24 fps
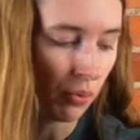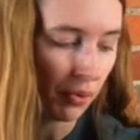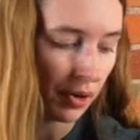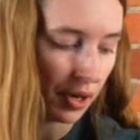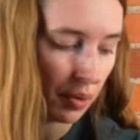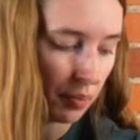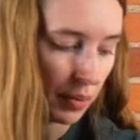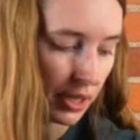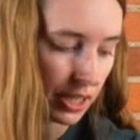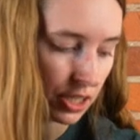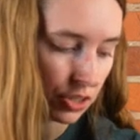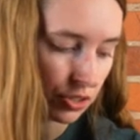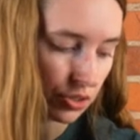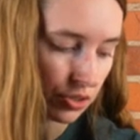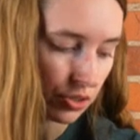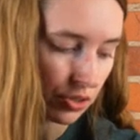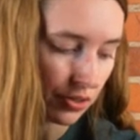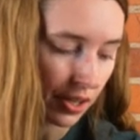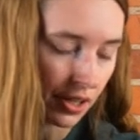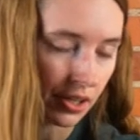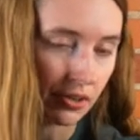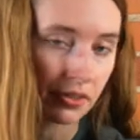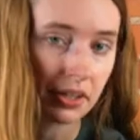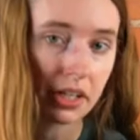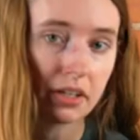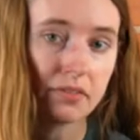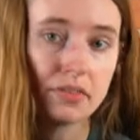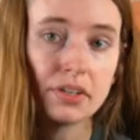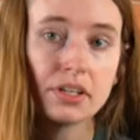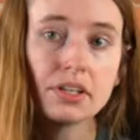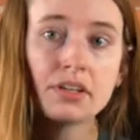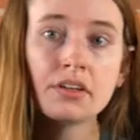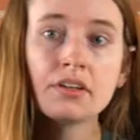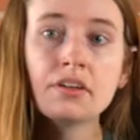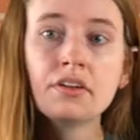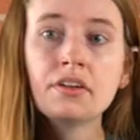want to make sure that you're
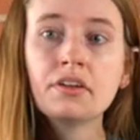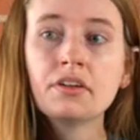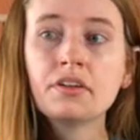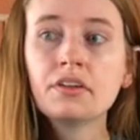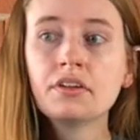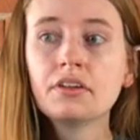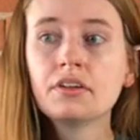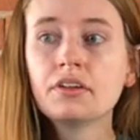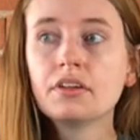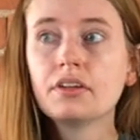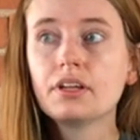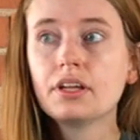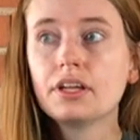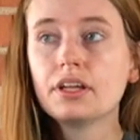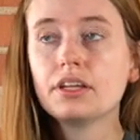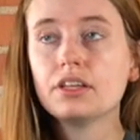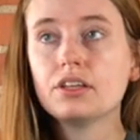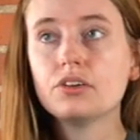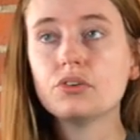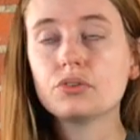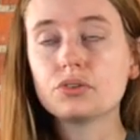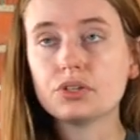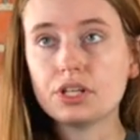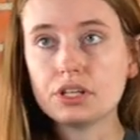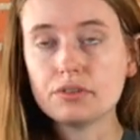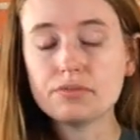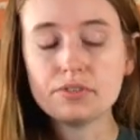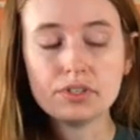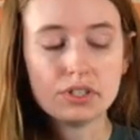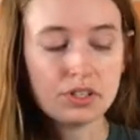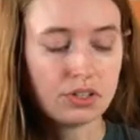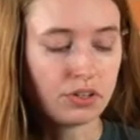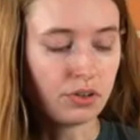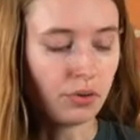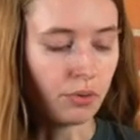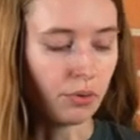
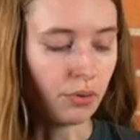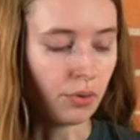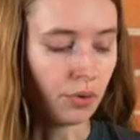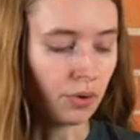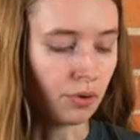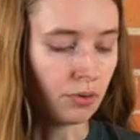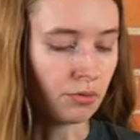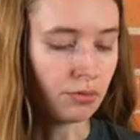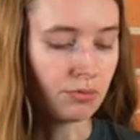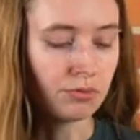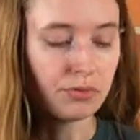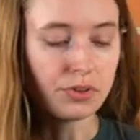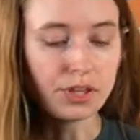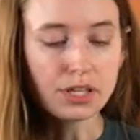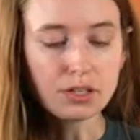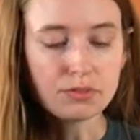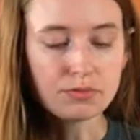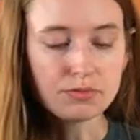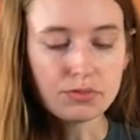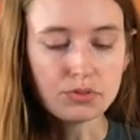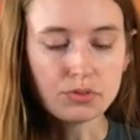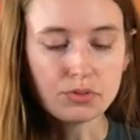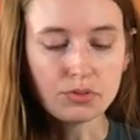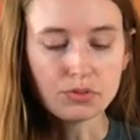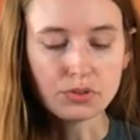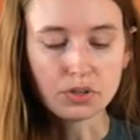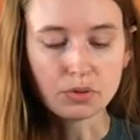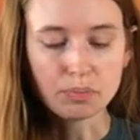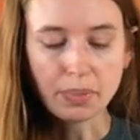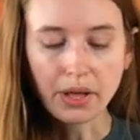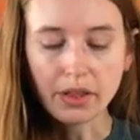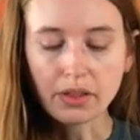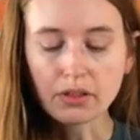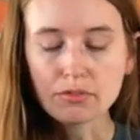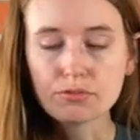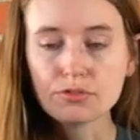giving your flake food, your
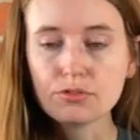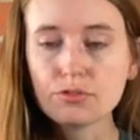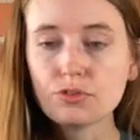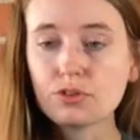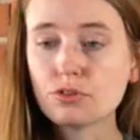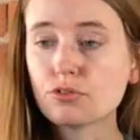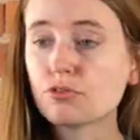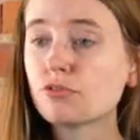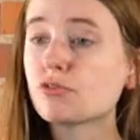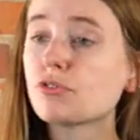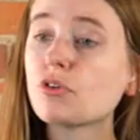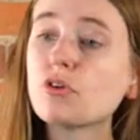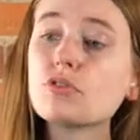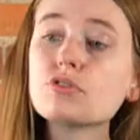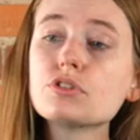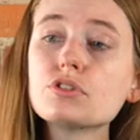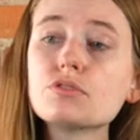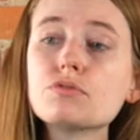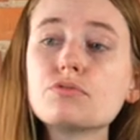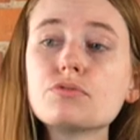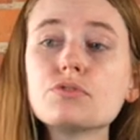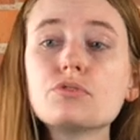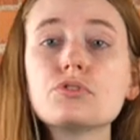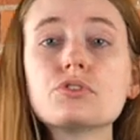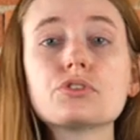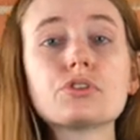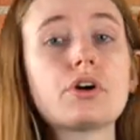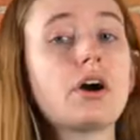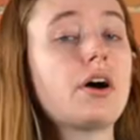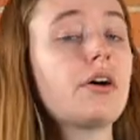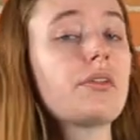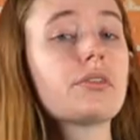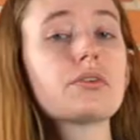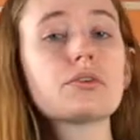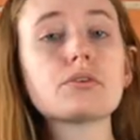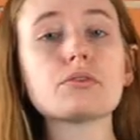pellet food, your frozen food, your
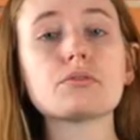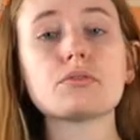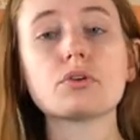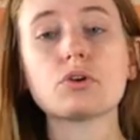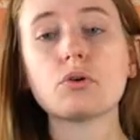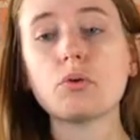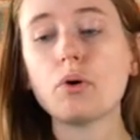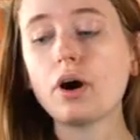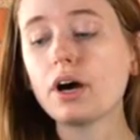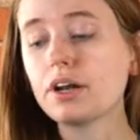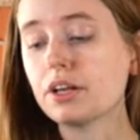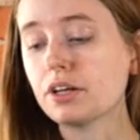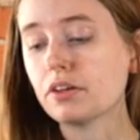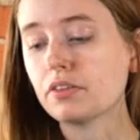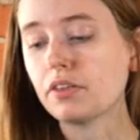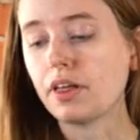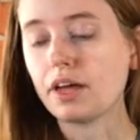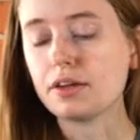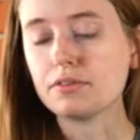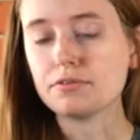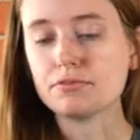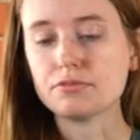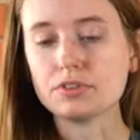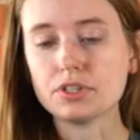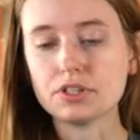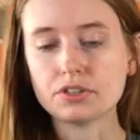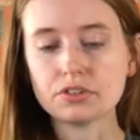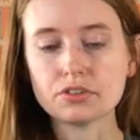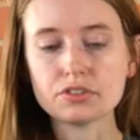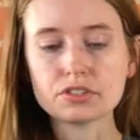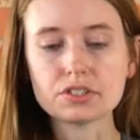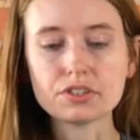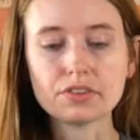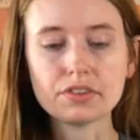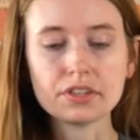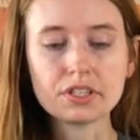other aquatic live
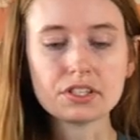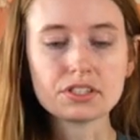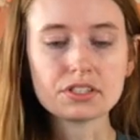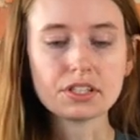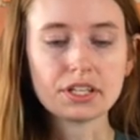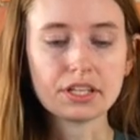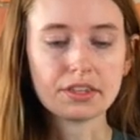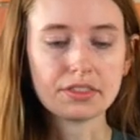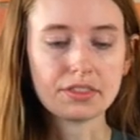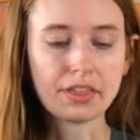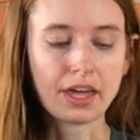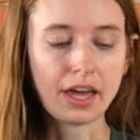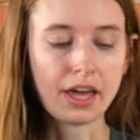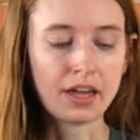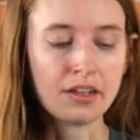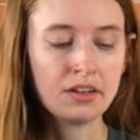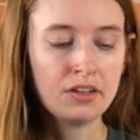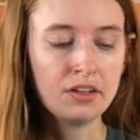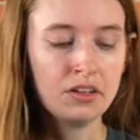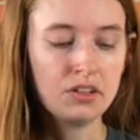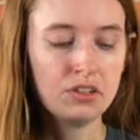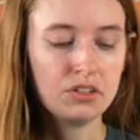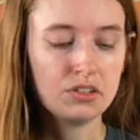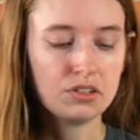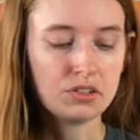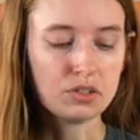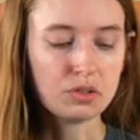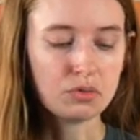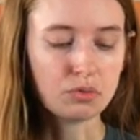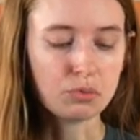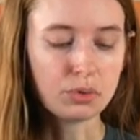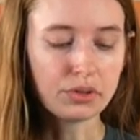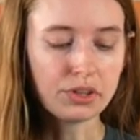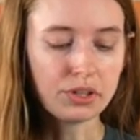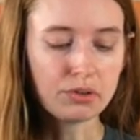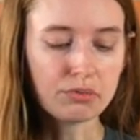feeders and things like that to
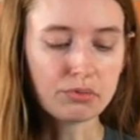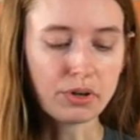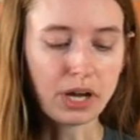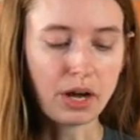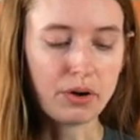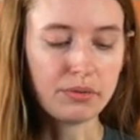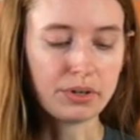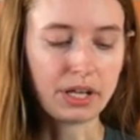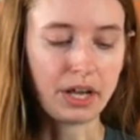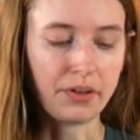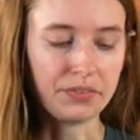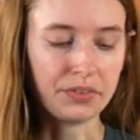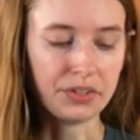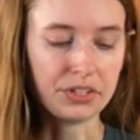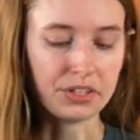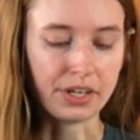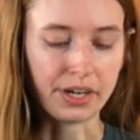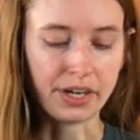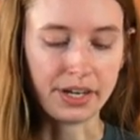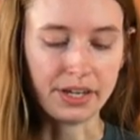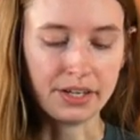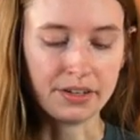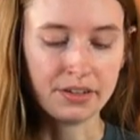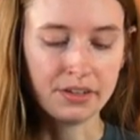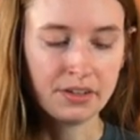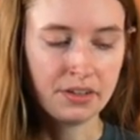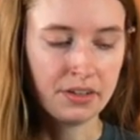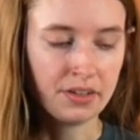really round out the diet.